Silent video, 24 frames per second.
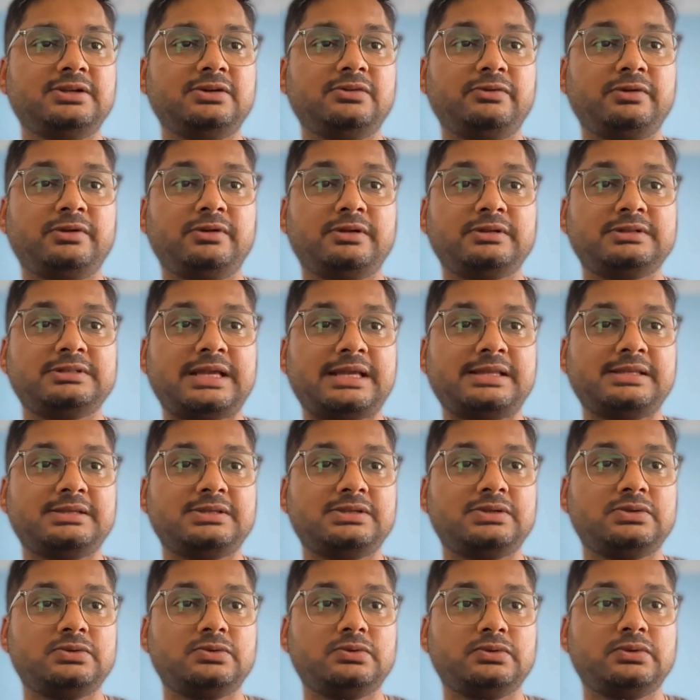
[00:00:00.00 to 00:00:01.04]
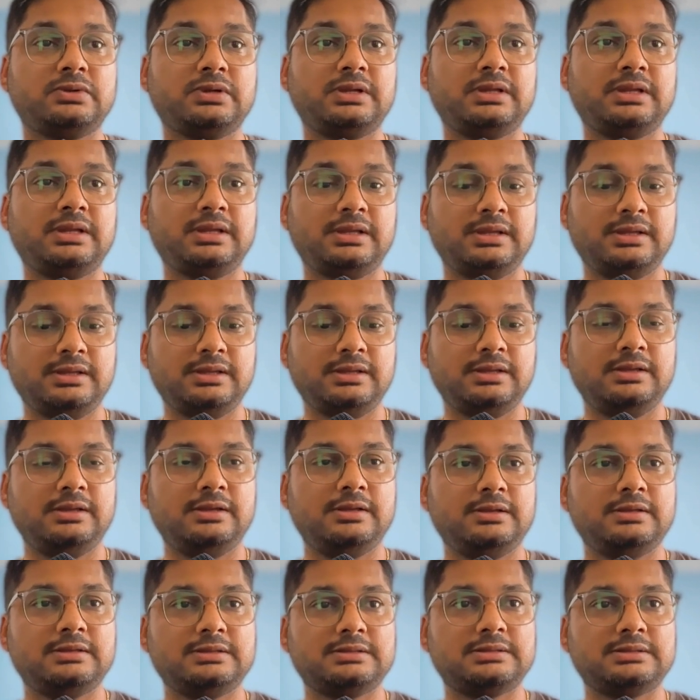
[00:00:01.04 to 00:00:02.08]
We're going to change it to
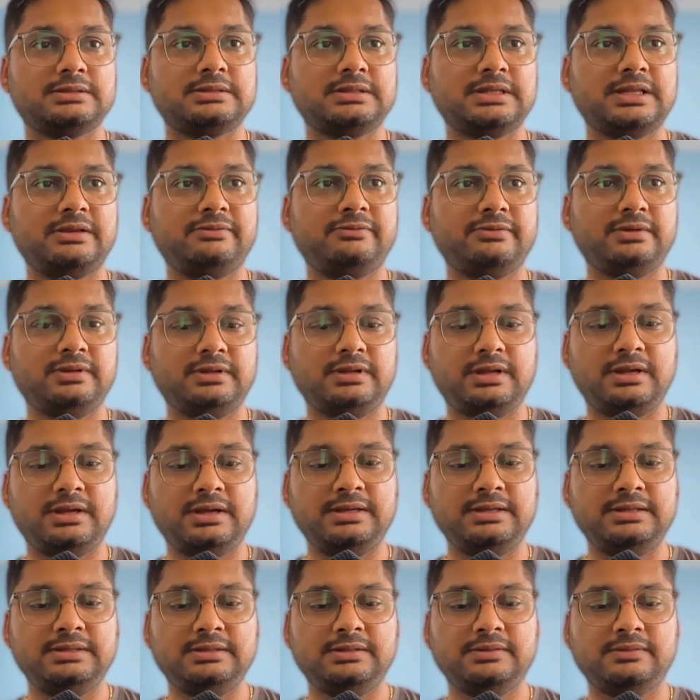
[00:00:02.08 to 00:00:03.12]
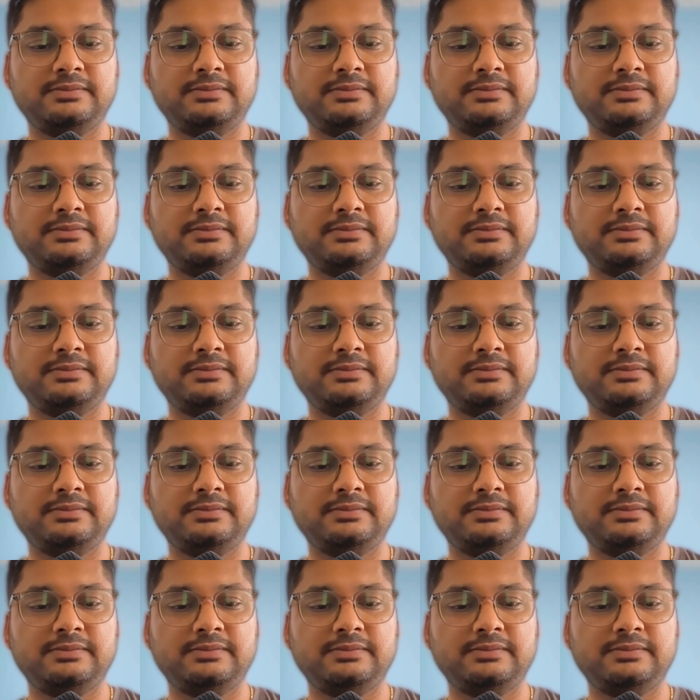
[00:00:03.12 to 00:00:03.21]
2379.